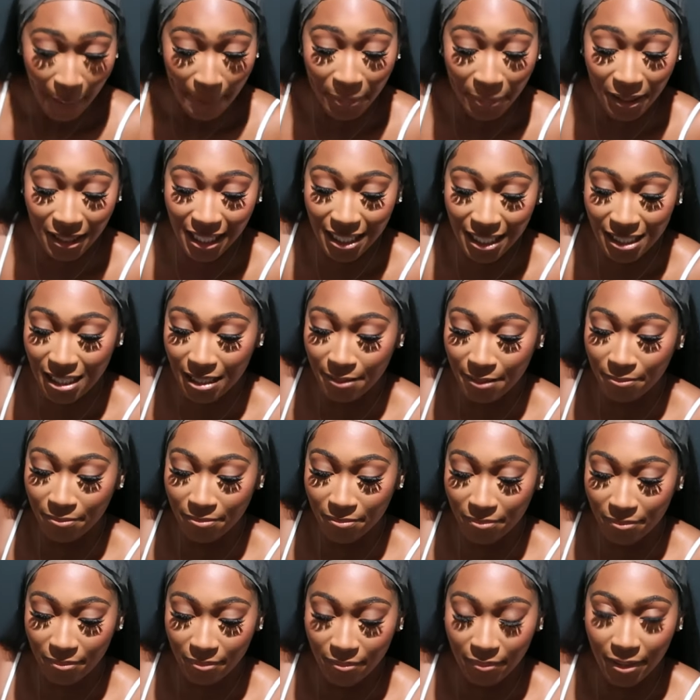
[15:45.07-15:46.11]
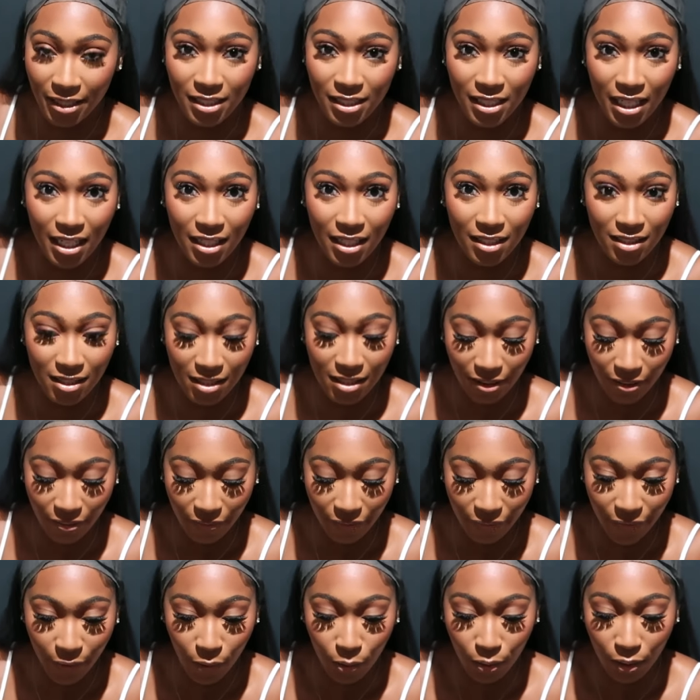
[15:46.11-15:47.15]
but literally, my jeans
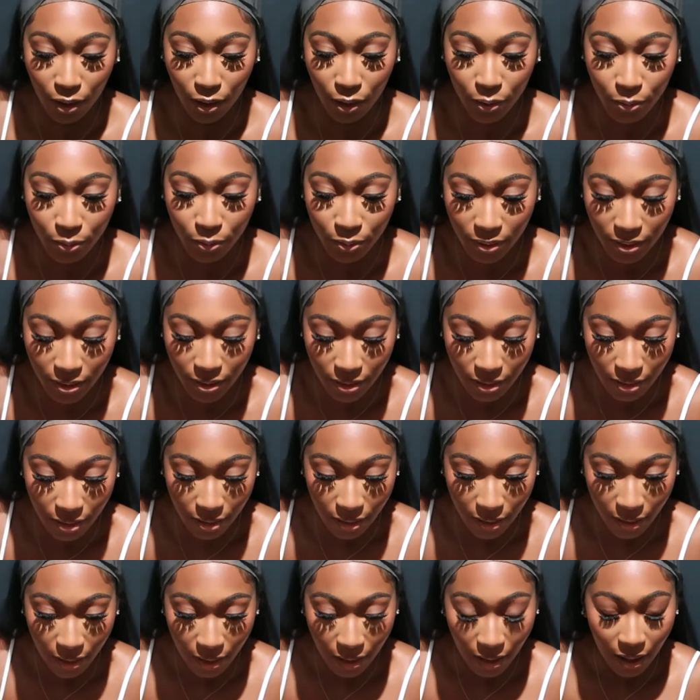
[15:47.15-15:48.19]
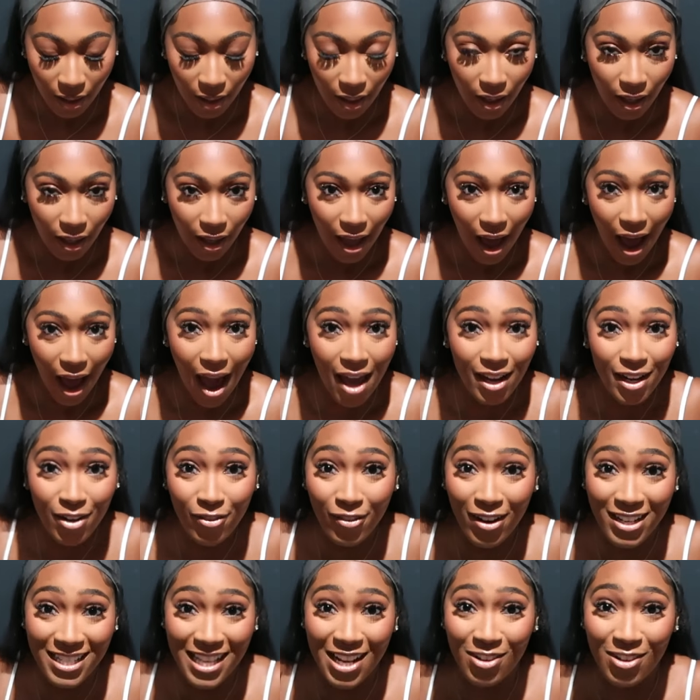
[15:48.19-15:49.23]
feel loose. I
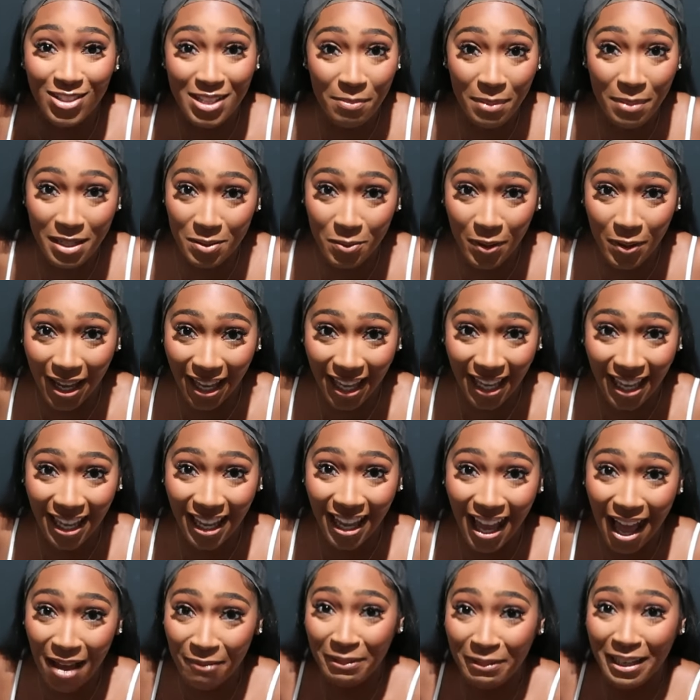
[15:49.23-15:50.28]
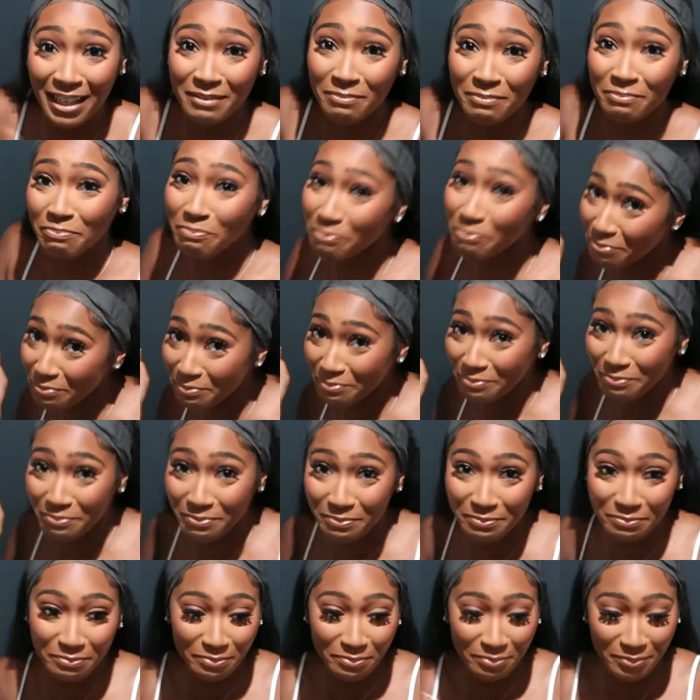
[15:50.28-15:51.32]
didn't realize I lost that much weight. I mean,
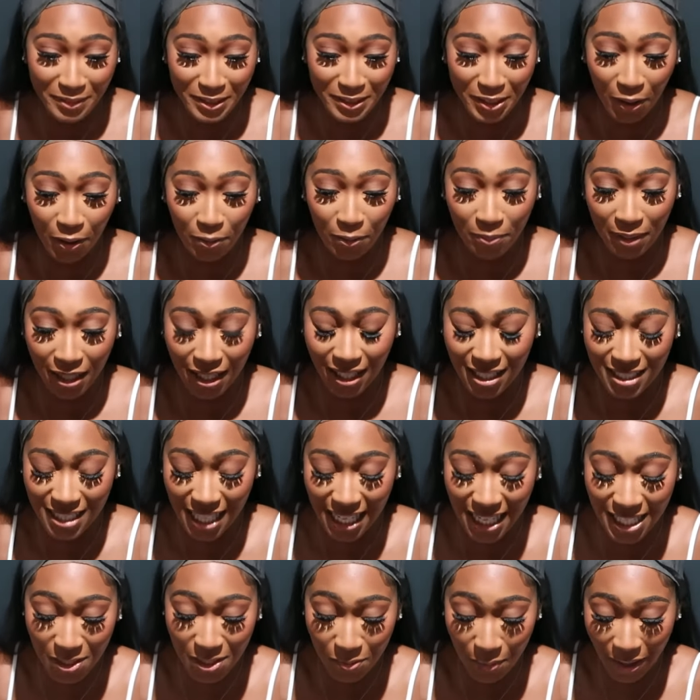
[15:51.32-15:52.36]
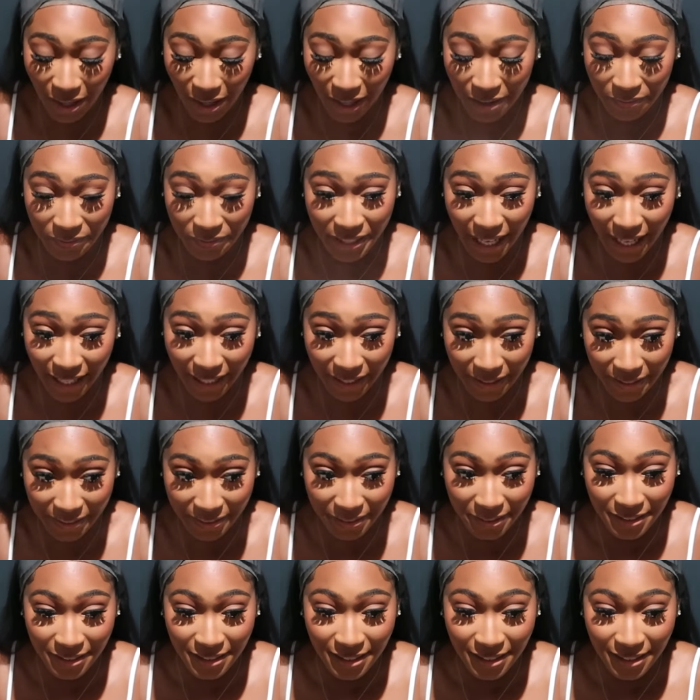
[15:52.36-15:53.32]
go me, because I literally work out every day now.